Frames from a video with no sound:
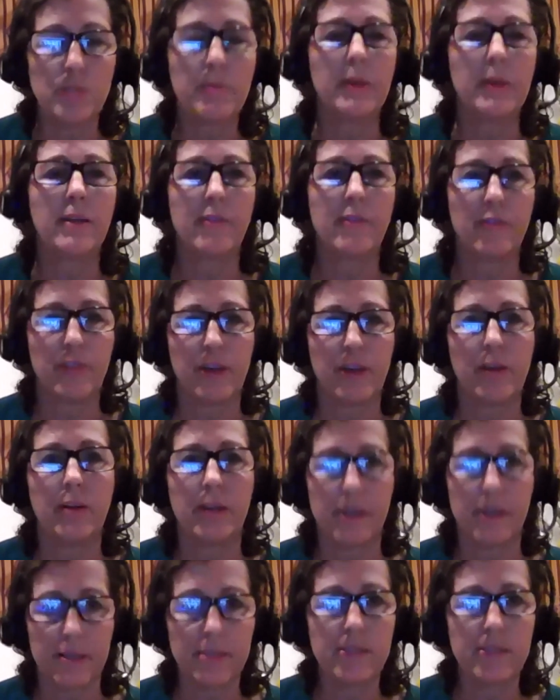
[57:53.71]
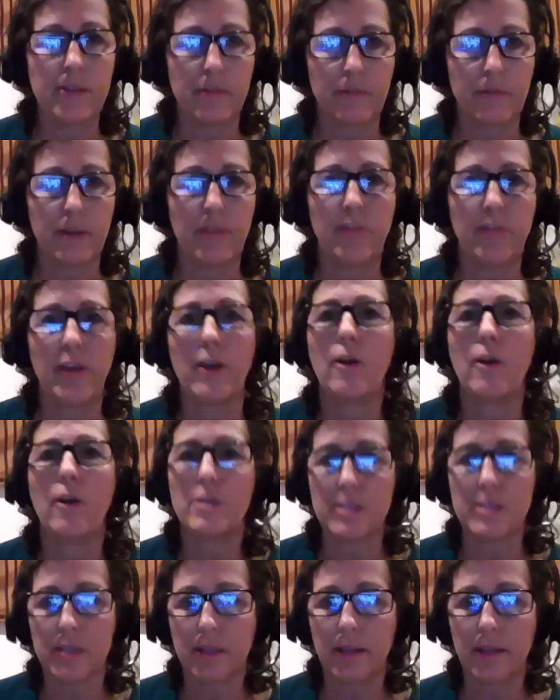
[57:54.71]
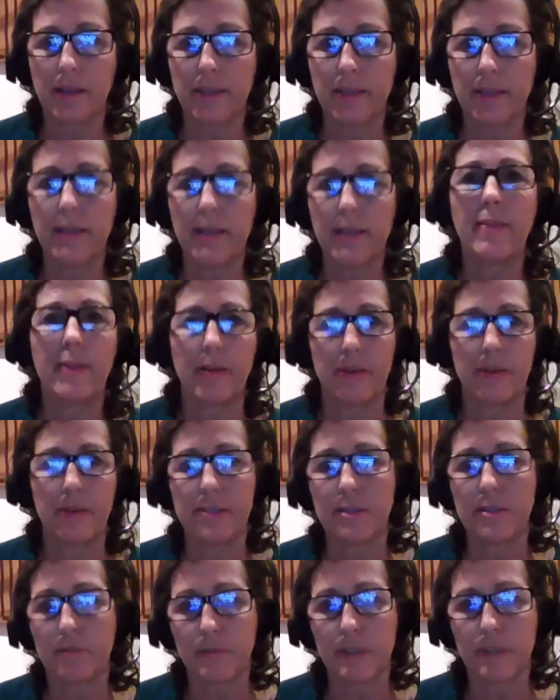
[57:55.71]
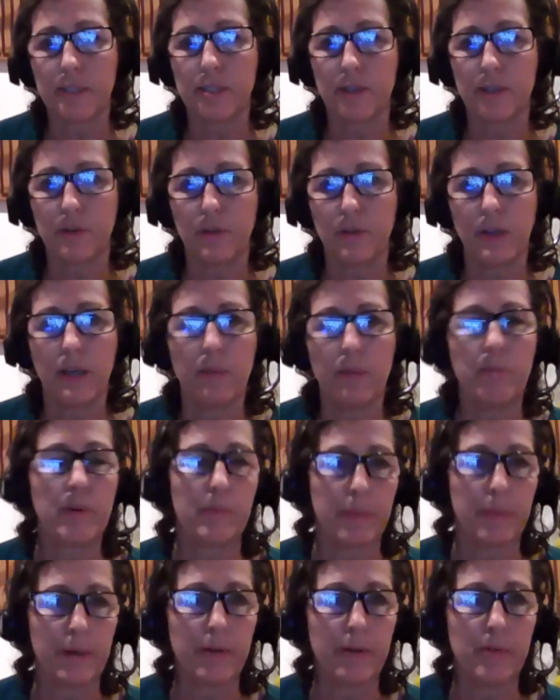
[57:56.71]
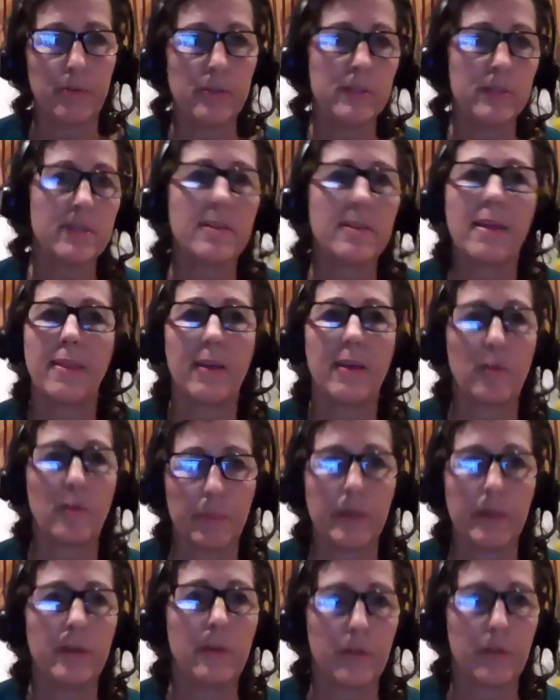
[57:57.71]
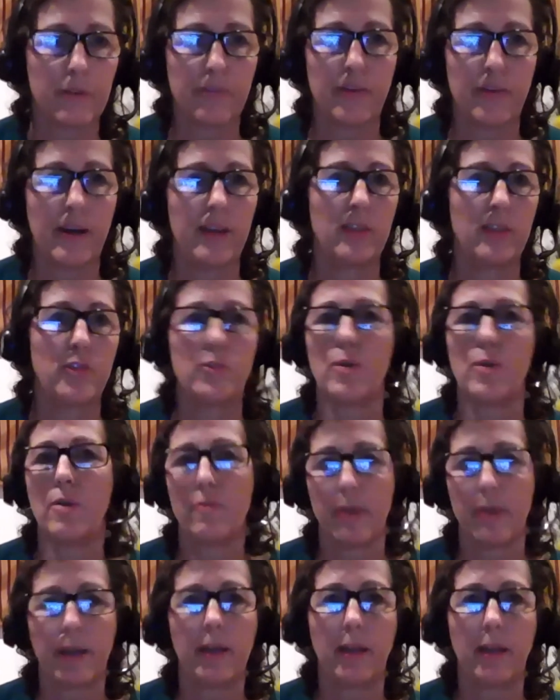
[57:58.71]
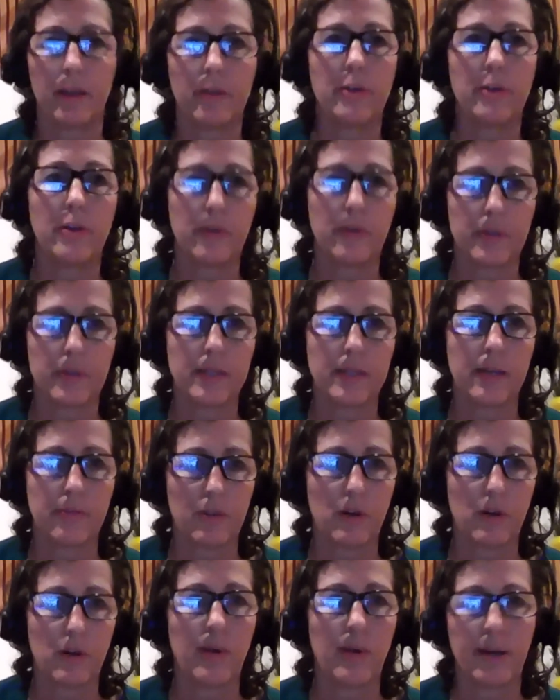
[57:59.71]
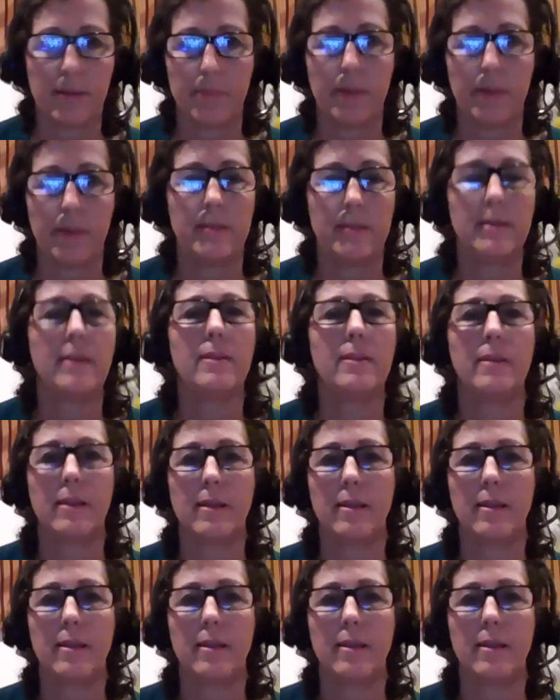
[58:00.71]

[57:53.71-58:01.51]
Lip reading: But if they are selected and there is a rezoning proposed, then they will be notified through our regular noticing requirement, and